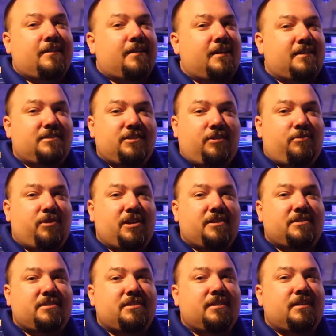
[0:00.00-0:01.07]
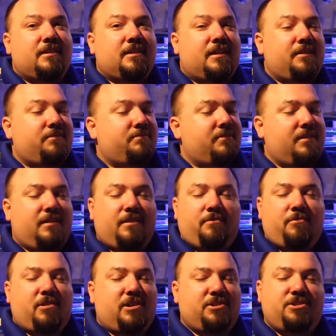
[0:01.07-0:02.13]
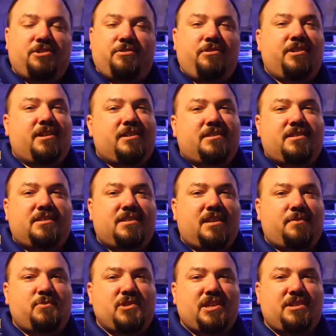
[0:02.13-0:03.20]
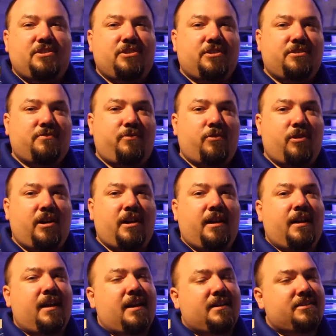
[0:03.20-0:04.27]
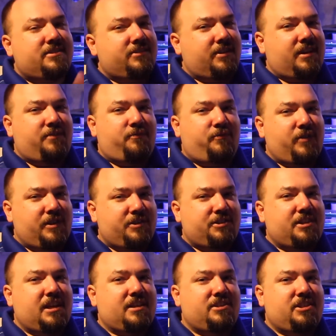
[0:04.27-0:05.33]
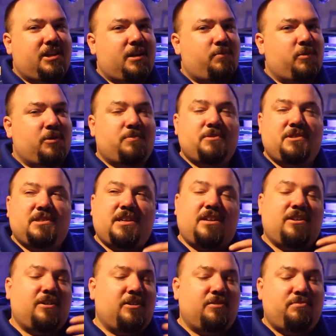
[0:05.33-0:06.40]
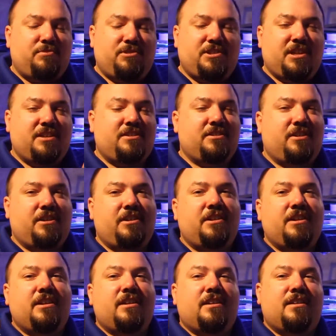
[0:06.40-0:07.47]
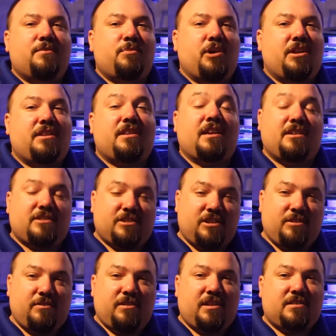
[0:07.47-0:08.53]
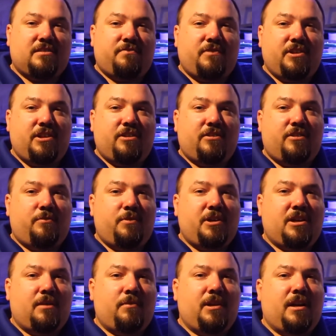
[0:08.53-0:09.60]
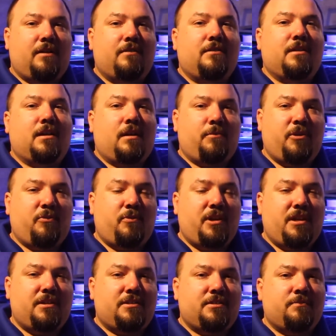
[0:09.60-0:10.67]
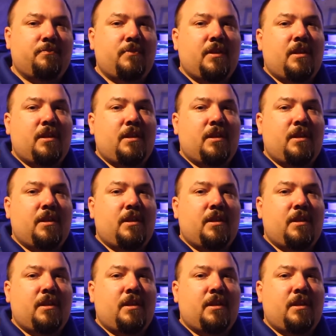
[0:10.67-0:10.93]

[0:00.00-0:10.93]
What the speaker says: As always, I want to show you guys the steps I took for it. I still got to finish that job up. It's not 100% done, but that's a video that'll be coming out in the coming weeks.